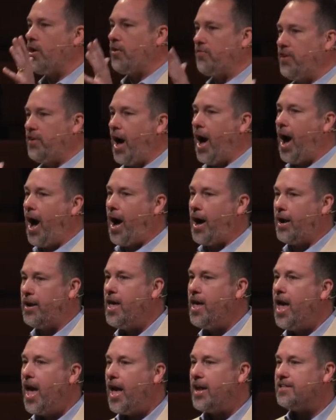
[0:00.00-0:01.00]
of God,
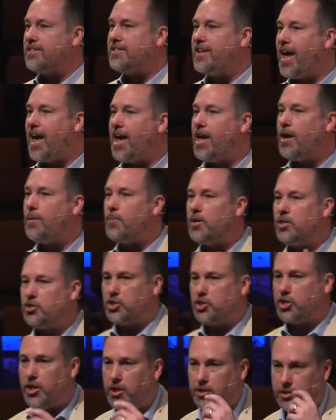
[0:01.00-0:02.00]
and his name is
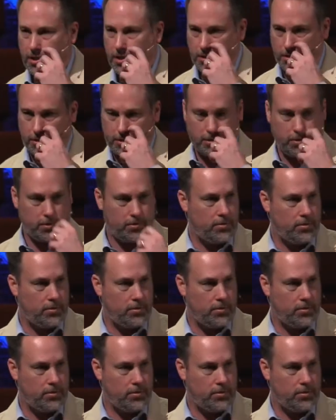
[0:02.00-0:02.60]
Jesus.